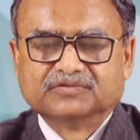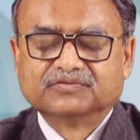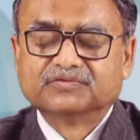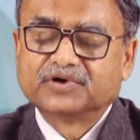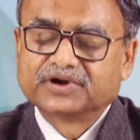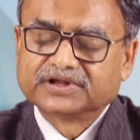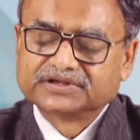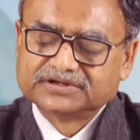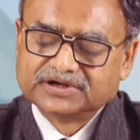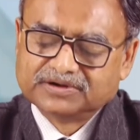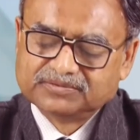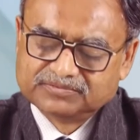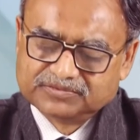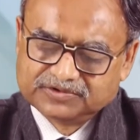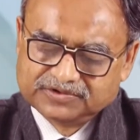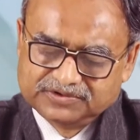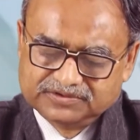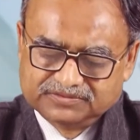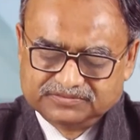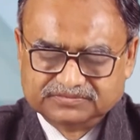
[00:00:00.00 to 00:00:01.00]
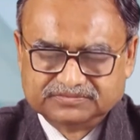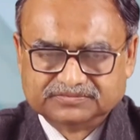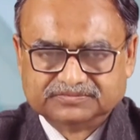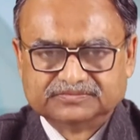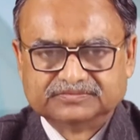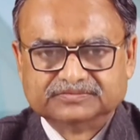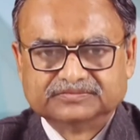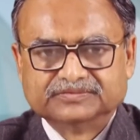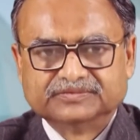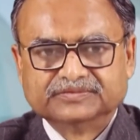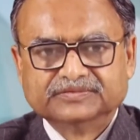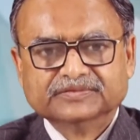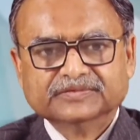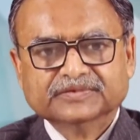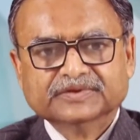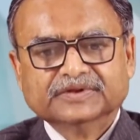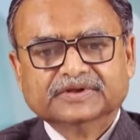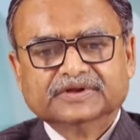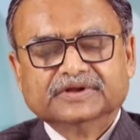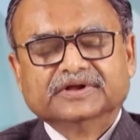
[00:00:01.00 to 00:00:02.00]
For example,
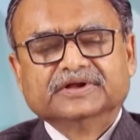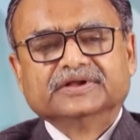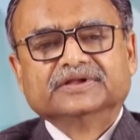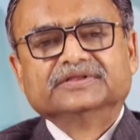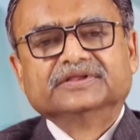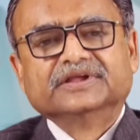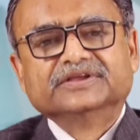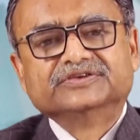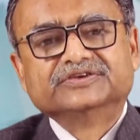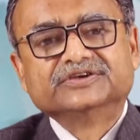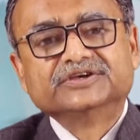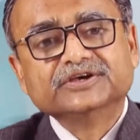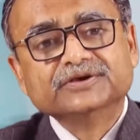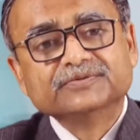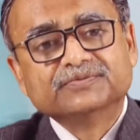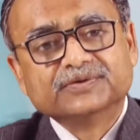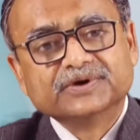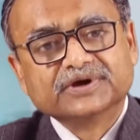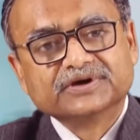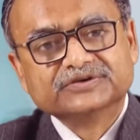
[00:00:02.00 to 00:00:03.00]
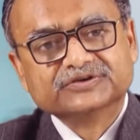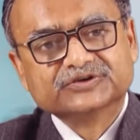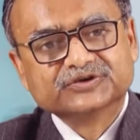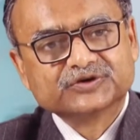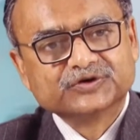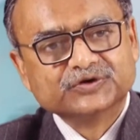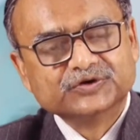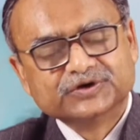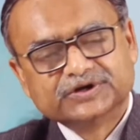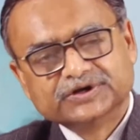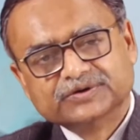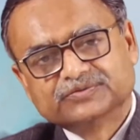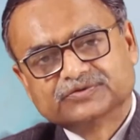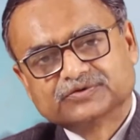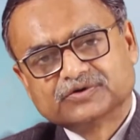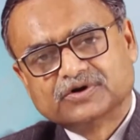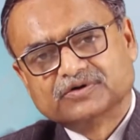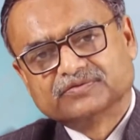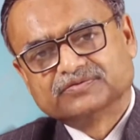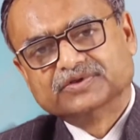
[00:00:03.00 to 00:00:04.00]
the chief
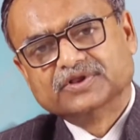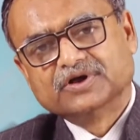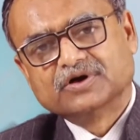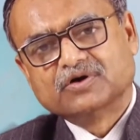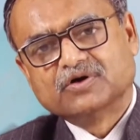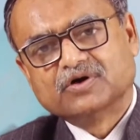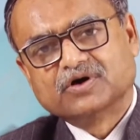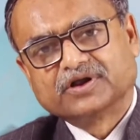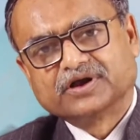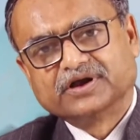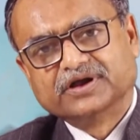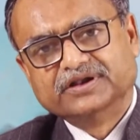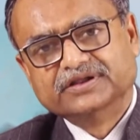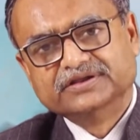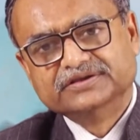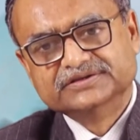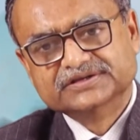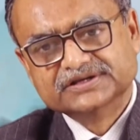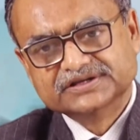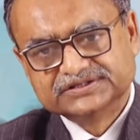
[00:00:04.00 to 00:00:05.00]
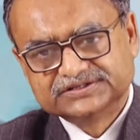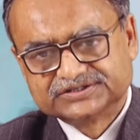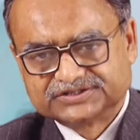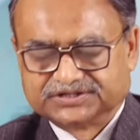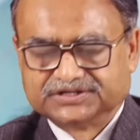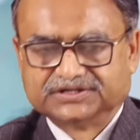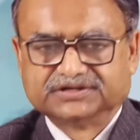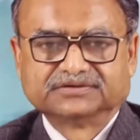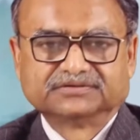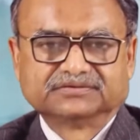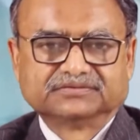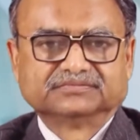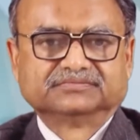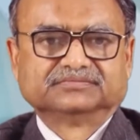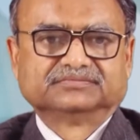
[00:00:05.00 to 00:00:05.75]
executives of the organization,